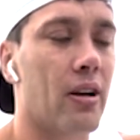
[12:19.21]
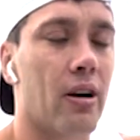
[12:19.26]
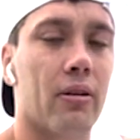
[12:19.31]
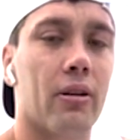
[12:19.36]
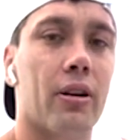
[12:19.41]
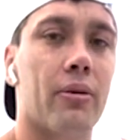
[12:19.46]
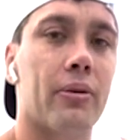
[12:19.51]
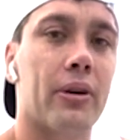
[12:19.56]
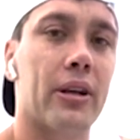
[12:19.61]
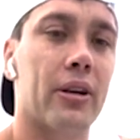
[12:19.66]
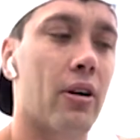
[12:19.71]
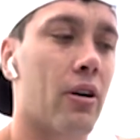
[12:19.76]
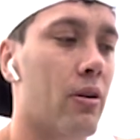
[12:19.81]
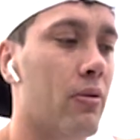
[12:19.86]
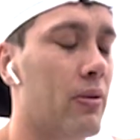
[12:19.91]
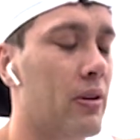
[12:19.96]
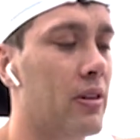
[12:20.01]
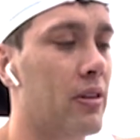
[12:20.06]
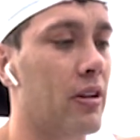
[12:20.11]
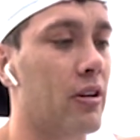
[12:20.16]
I'm going to be going
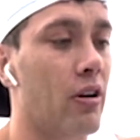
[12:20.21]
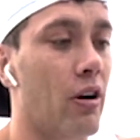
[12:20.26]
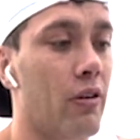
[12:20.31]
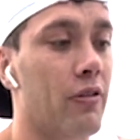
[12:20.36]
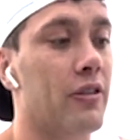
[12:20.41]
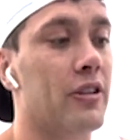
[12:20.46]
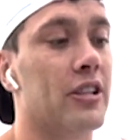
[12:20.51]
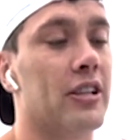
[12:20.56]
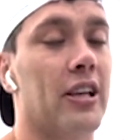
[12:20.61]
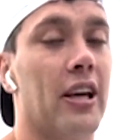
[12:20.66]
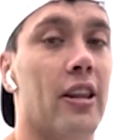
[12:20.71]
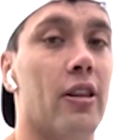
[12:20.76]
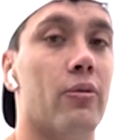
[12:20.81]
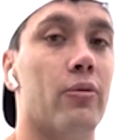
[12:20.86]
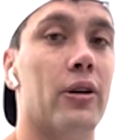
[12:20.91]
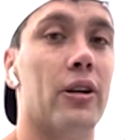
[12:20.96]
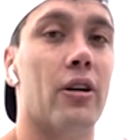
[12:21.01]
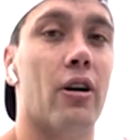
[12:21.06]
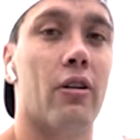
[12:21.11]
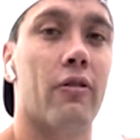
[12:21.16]
with the Dolphins to get the
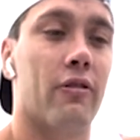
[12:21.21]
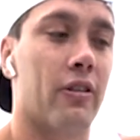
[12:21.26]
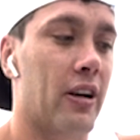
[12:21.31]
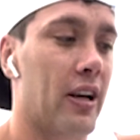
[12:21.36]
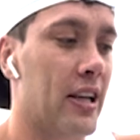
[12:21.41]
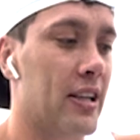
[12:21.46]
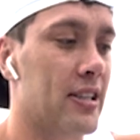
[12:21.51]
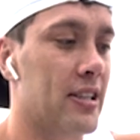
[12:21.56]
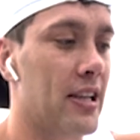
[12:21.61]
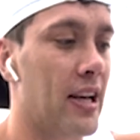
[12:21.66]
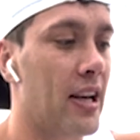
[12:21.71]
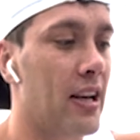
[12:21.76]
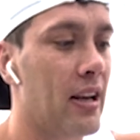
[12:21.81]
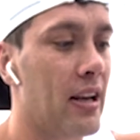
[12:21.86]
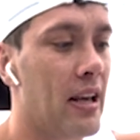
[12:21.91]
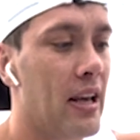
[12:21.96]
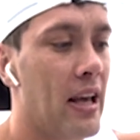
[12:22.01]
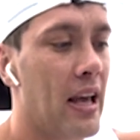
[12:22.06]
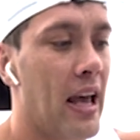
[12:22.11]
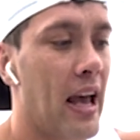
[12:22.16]
win over in NZ
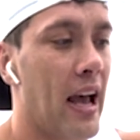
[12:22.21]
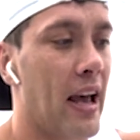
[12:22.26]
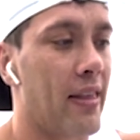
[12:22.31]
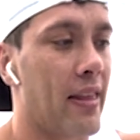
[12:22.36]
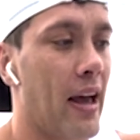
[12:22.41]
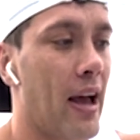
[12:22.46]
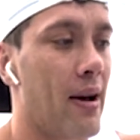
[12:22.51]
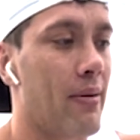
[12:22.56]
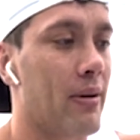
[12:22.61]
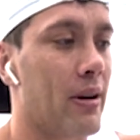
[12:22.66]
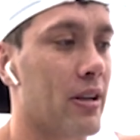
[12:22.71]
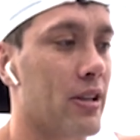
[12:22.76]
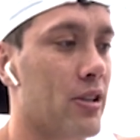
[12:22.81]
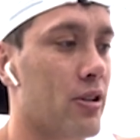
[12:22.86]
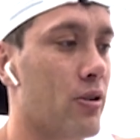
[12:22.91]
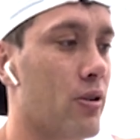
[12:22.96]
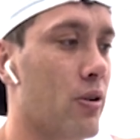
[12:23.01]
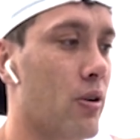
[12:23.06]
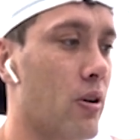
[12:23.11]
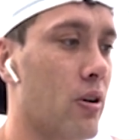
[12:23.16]
and the Hammer to
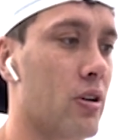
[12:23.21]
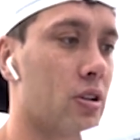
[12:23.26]
score.